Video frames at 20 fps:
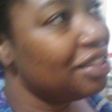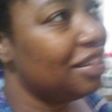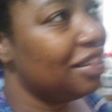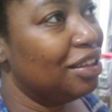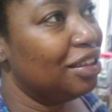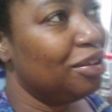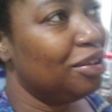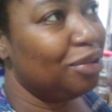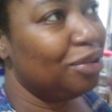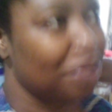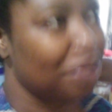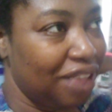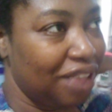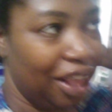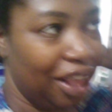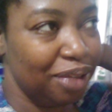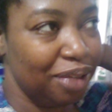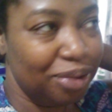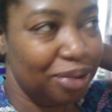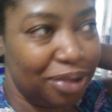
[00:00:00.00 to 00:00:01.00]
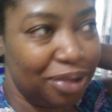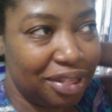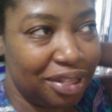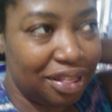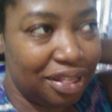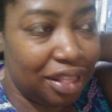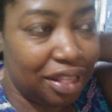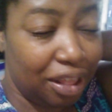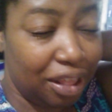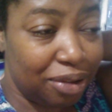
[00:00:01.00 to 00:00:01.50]
there are times
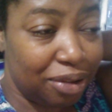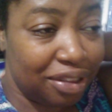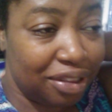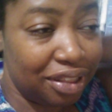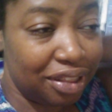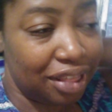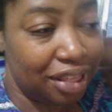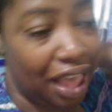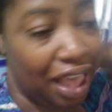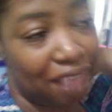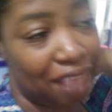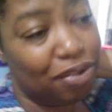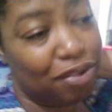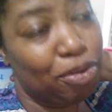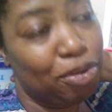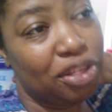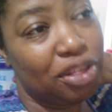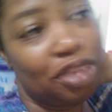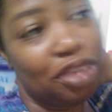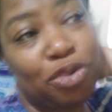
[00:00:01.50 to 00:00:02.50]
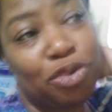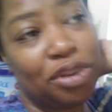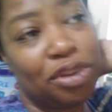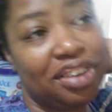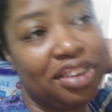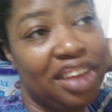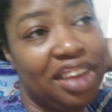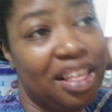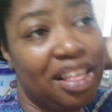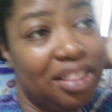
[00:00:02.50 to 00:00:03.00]
there's half the book they weren't
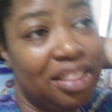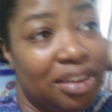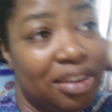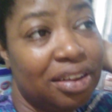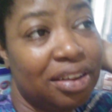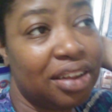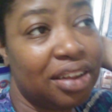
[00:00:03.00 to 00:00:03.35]
together.